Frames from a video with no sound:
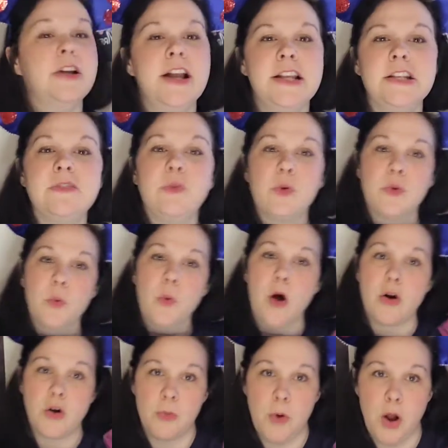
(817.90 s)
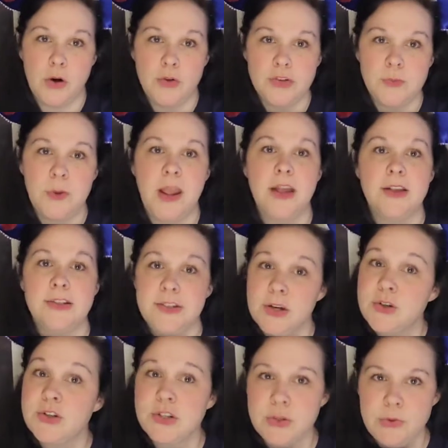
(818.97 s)
is for the water bottles, because
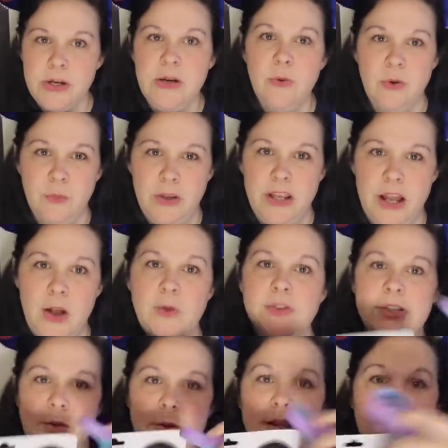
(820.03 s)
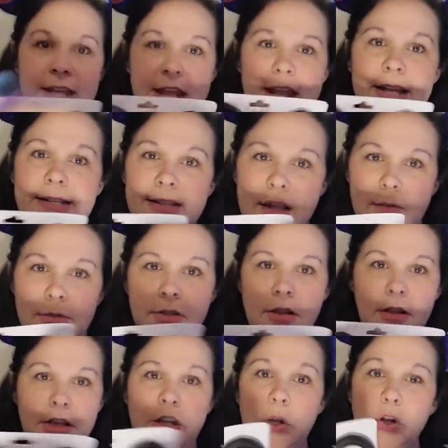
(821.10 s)
there's 3 when we go, so it takes up,
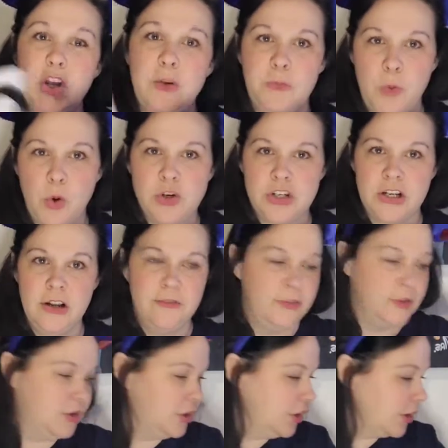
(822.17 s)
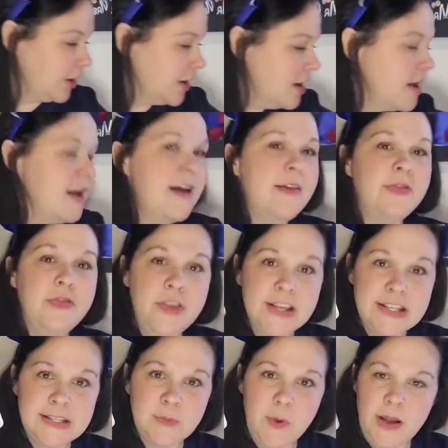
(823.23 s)
a good portion of the hook.
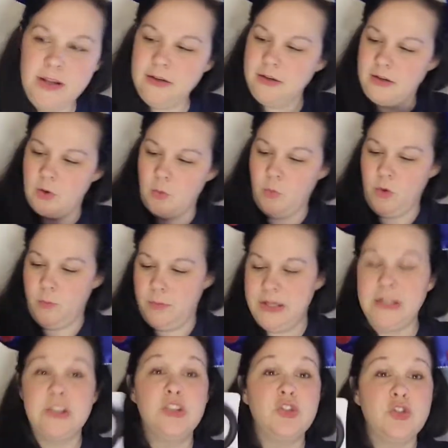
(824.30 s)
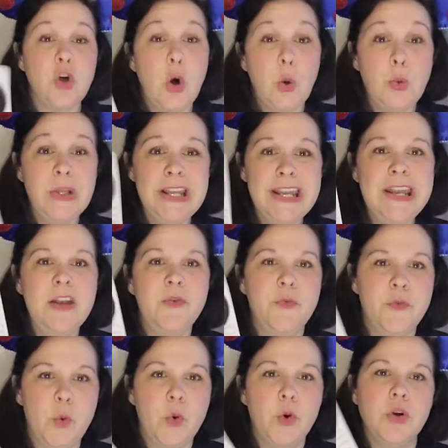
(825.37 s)
This one will be solely
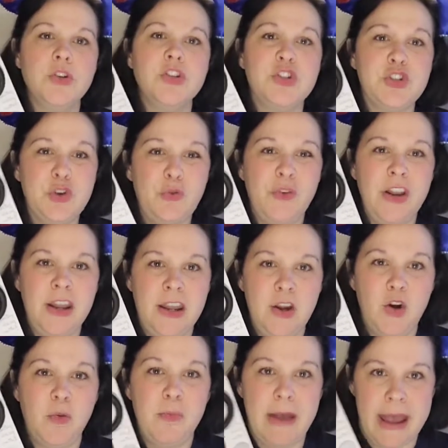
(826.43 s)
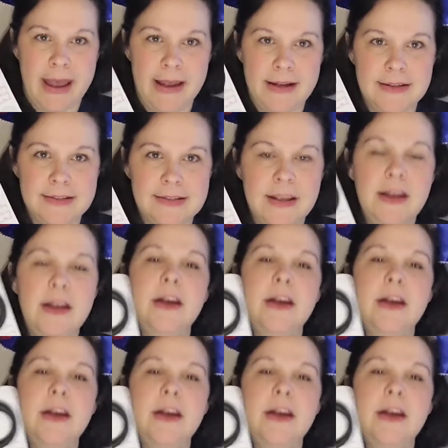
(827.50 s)
for souvenir bags.